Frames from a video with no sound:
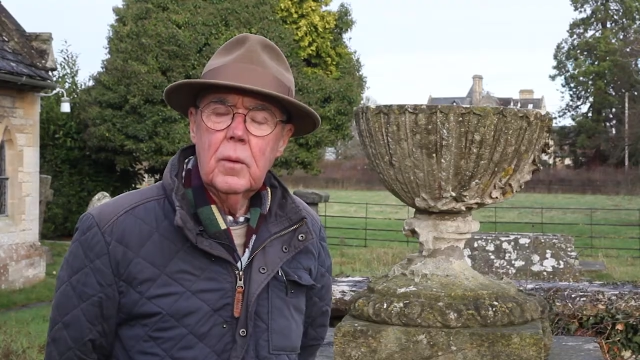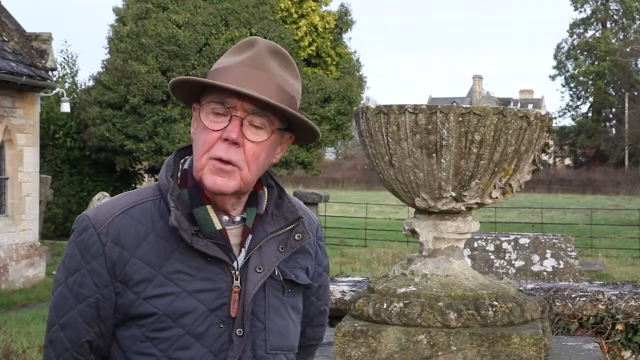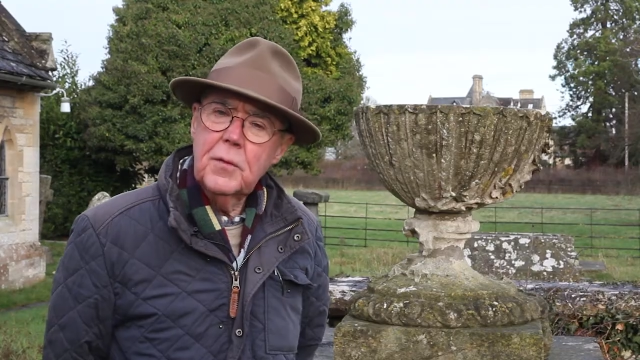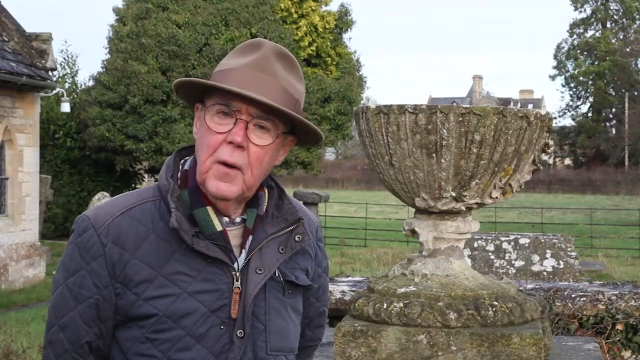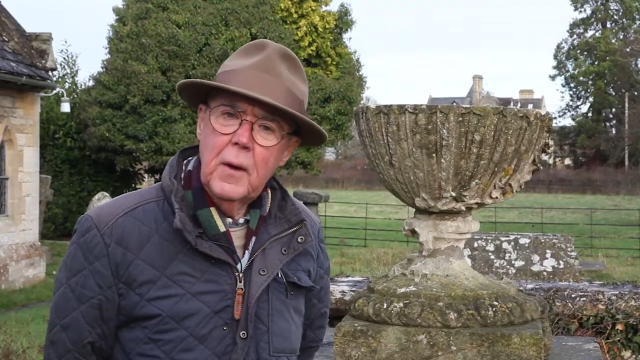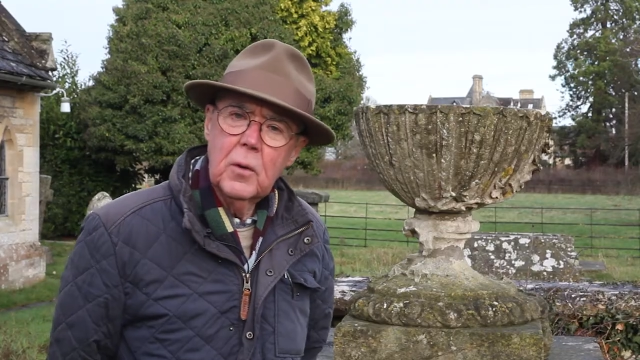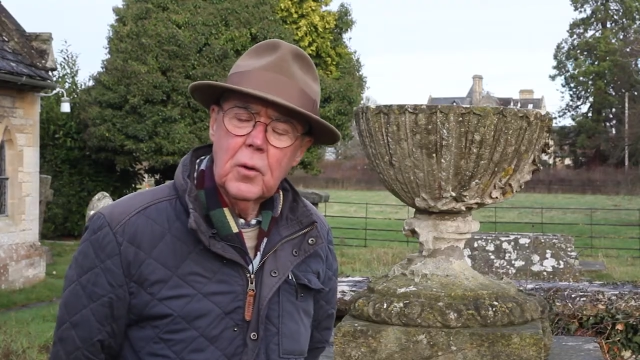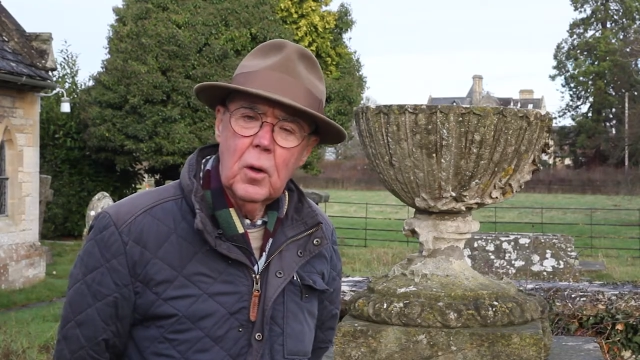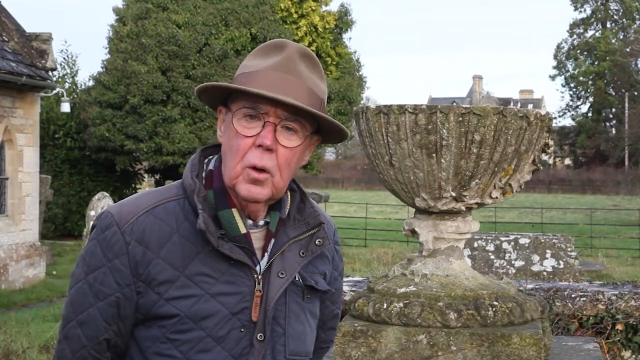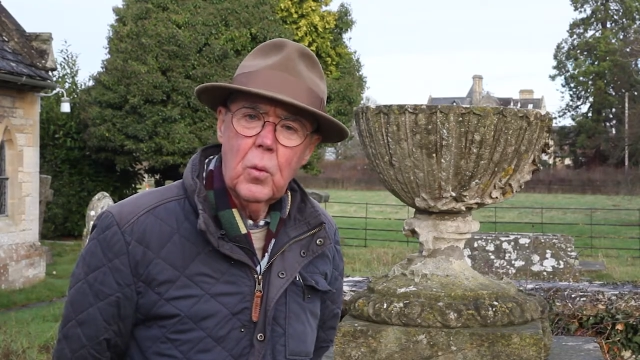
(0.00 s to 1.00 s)
This
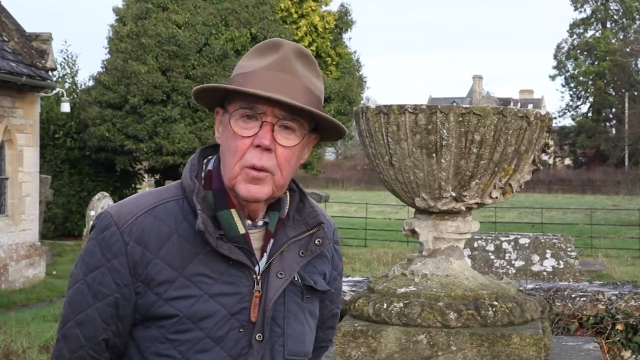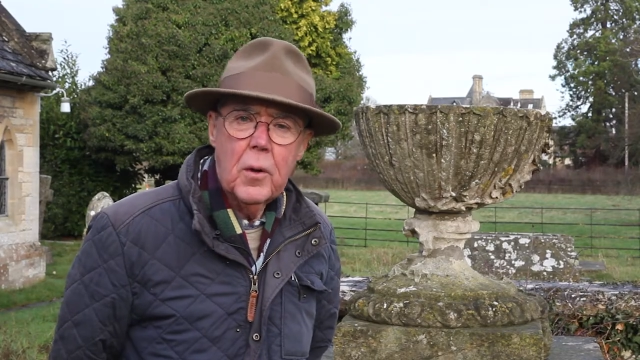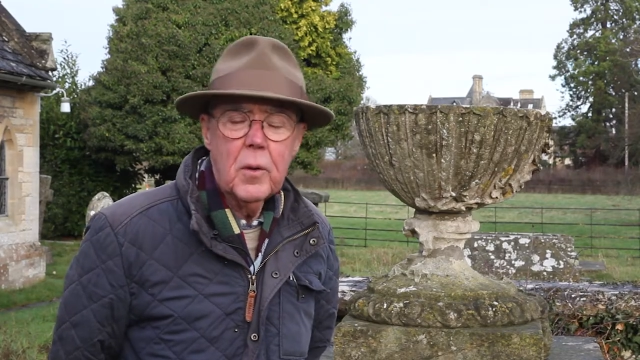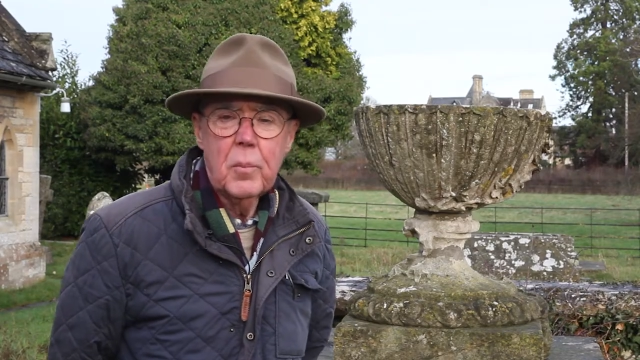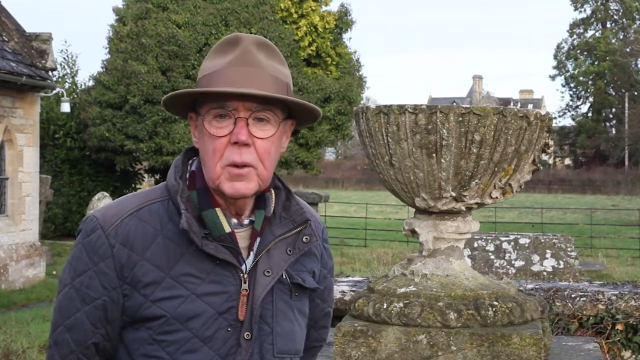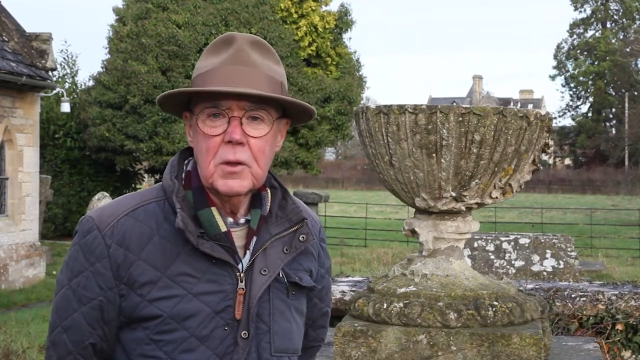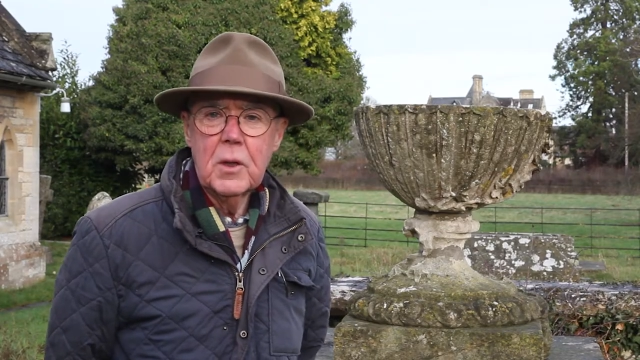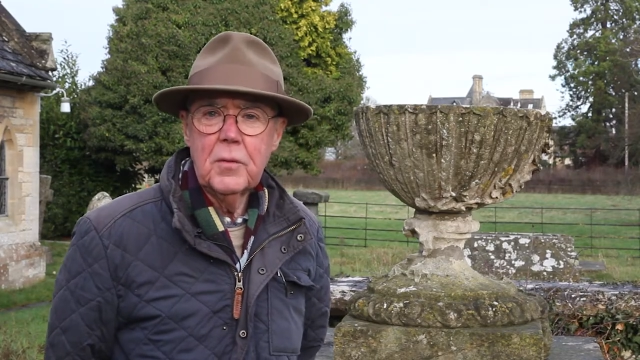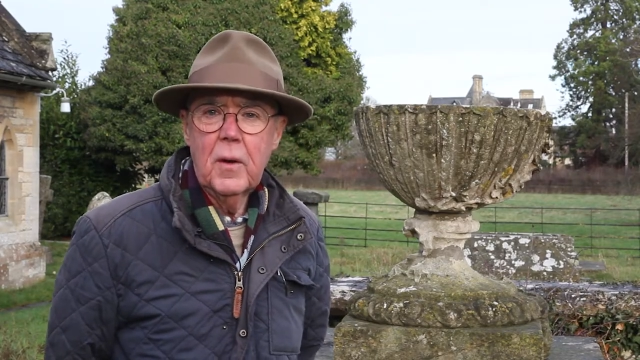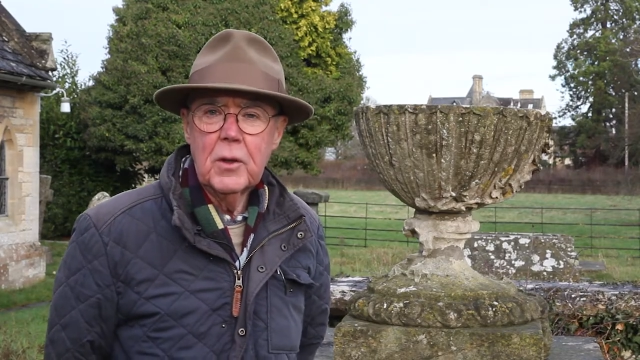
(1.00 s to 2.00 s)
failed along with other
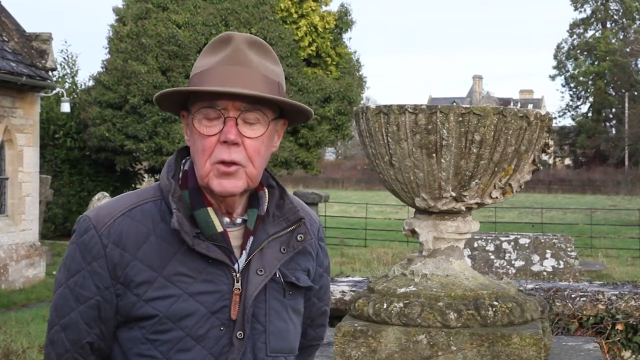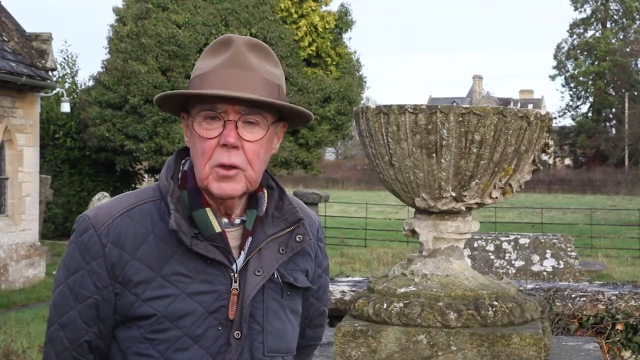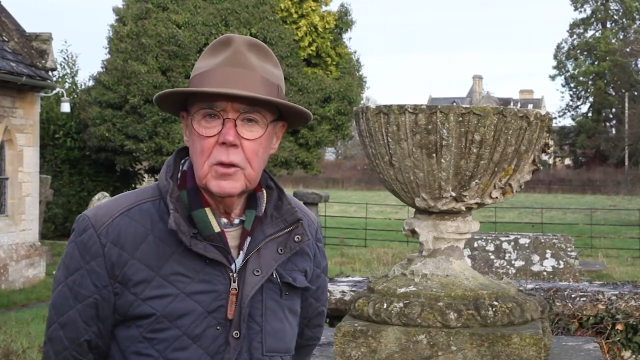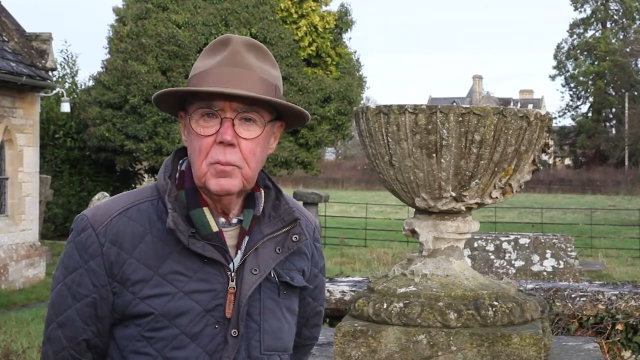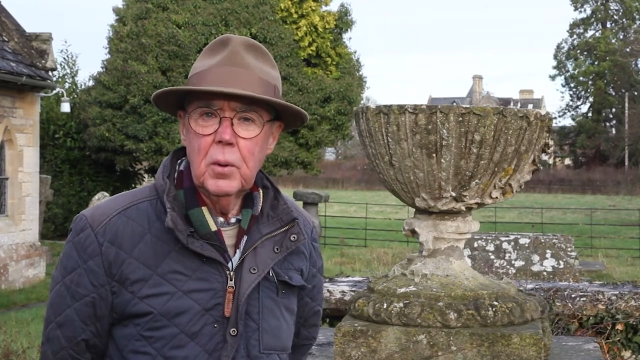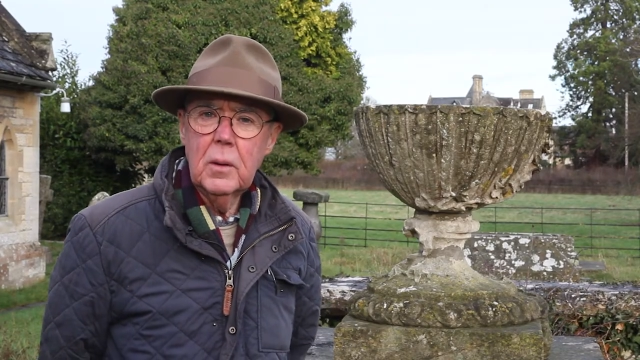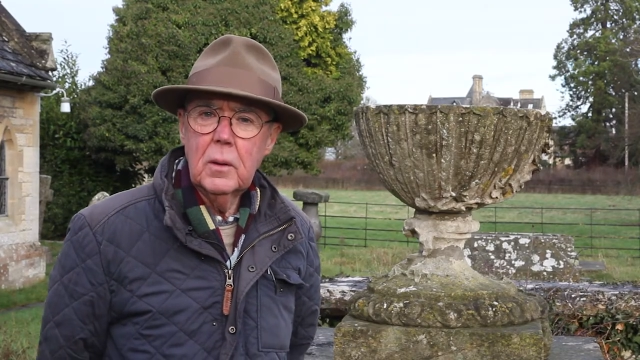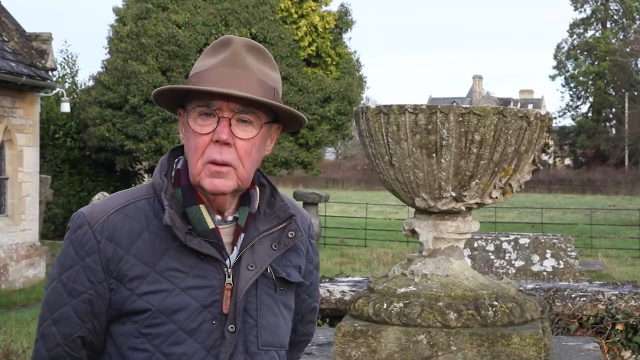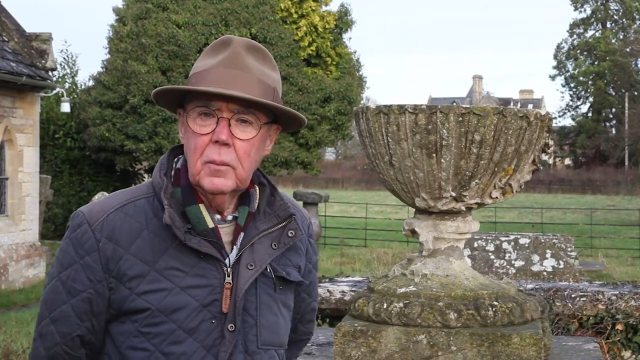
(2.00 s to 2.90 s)
business ventures, but